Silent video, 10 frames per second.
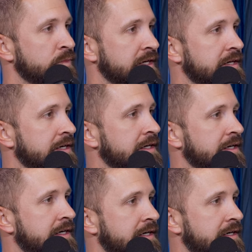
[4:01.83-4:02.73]
me
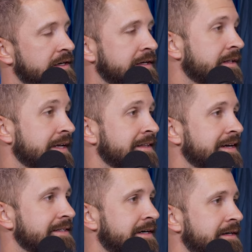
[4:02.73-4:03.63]
in
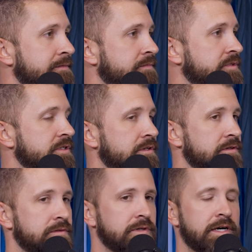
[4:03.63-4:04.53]
that time.
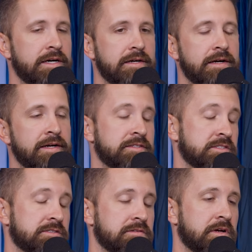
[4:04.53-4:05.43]
So I
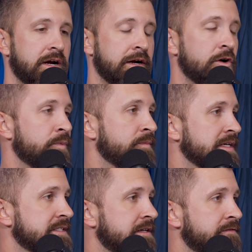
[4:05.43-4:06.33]
opened
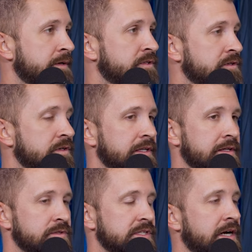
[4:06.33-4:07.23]
myself up to it, and there was an